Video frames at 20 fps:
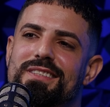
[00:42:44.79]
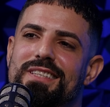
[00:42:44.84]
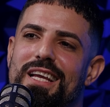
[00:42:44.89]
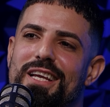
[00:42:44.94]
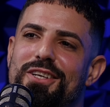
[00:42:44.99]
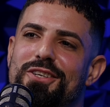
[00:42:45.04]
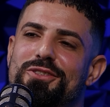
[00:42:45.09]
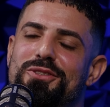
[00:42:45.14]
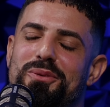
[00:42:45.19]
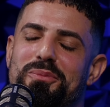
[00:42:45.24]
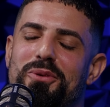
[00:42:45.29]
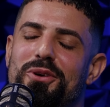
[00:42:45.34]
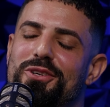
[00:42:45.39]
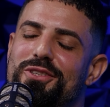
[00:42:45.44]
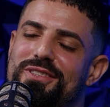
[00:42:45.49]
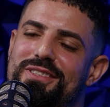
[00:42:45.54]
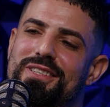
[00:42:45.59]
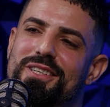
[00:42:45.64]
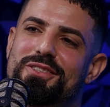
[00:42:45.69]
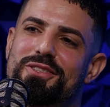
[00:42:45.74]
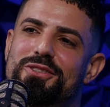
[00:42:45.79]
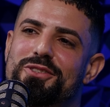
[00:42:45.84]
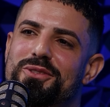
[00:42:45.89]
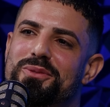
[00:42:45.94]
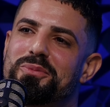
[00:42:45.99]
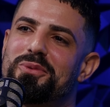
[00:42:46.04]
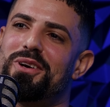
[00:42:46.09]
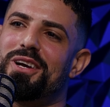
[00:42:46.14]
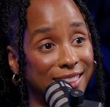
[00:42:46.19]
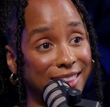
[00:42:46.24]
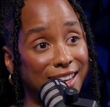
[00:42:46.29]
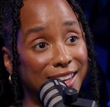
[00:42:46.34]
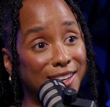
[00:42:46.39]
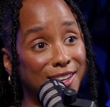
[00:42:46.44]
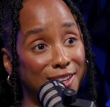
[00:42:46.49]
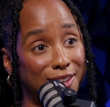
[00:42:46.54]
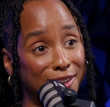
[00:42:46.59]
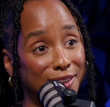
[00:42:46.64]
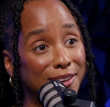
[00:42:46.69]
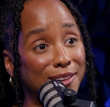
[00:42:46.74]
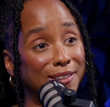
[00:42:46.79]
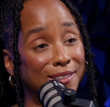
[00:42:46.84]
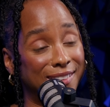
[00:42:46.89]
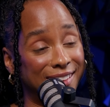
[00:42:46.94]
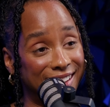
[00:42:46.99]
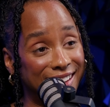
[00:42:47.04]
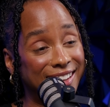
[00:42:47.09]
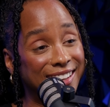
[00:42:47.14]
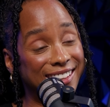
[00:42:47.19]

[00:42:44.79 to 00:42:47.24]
Thank you so much. So yeah, thank no, so I, I appreciate you. it for you.